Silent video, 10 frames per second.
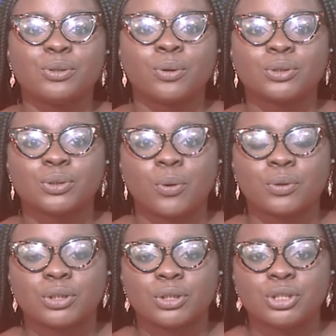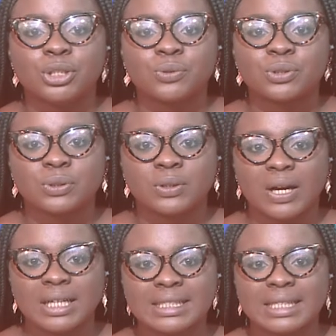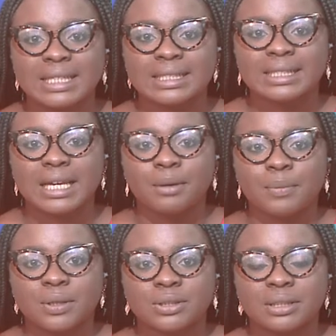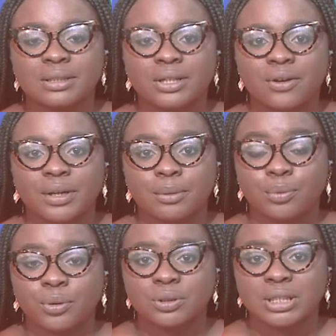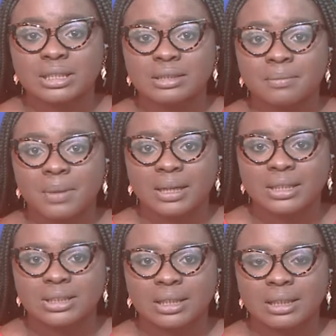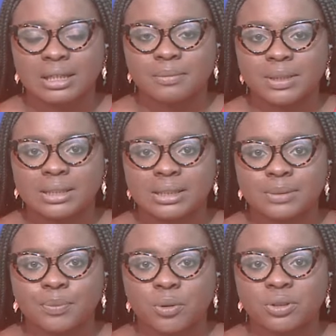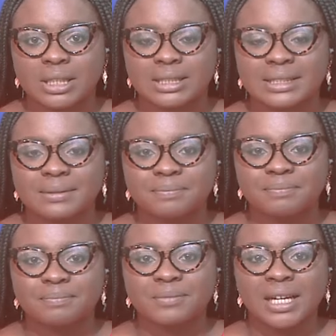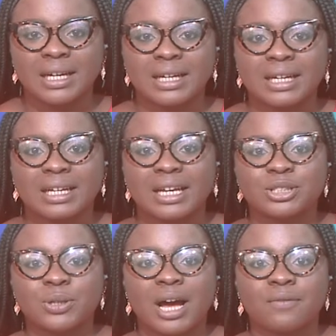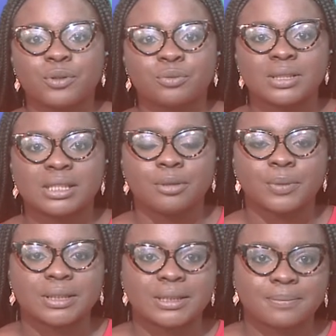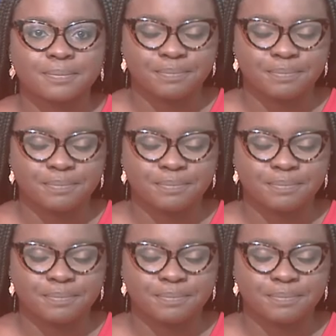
us on the news tonight is Amos Nderi, Project Manager, COMITAS Projects. Glad to have you, Mr. Amos.